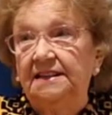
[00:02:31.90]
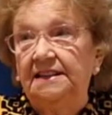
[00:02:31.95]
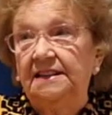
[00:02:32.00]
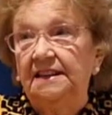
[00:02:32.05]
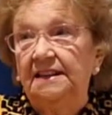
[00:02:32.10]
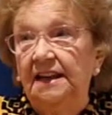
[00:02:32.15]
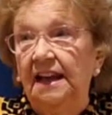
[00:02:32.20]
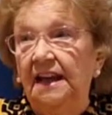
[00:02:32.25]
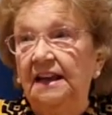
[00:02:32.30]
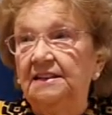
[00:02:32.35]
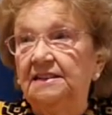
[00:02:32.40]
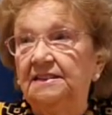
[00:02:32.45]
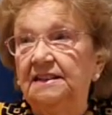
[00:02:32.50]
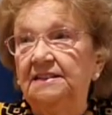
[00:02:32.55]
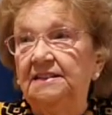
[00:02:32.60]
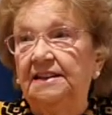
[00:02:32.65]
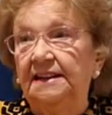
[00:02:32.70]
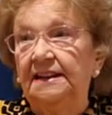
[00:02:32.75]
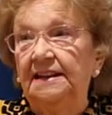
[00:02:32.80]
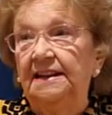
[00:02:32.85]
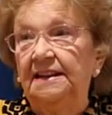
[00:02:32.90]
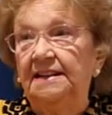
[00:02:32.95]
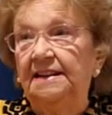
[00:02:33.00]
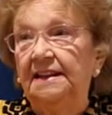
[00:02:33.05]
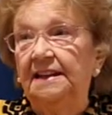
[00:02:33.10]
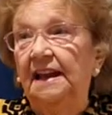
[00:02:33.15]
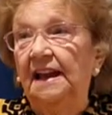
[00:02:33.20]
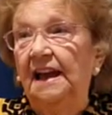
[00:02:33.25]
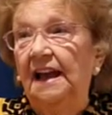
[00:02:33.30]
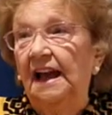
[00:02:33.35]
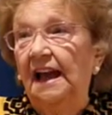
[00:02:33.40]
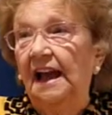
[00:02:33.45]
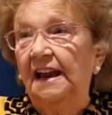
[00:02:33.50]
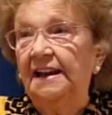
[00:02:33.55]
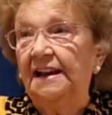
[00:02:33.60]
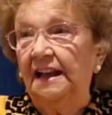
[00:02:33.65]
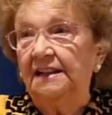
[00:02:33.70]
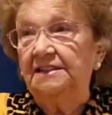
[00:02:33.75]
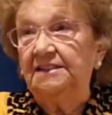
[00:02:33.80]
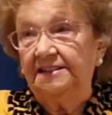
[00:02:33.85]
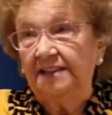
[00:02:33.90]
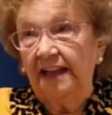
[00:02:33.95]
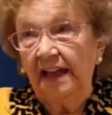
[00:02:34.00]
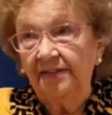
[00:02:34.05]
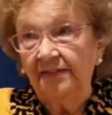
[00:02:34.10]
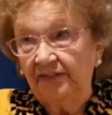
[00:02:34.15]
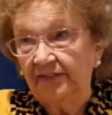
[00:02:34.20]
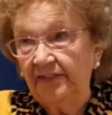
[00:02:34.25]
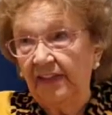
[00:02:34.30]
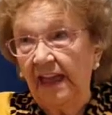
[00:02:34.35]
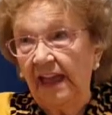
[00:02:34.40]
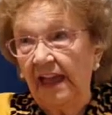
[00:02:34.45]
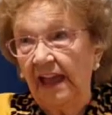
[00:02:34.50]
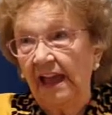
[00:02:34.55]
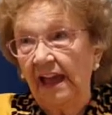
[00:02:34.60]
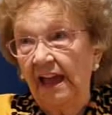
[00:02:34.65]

Yes, it did. And I sat there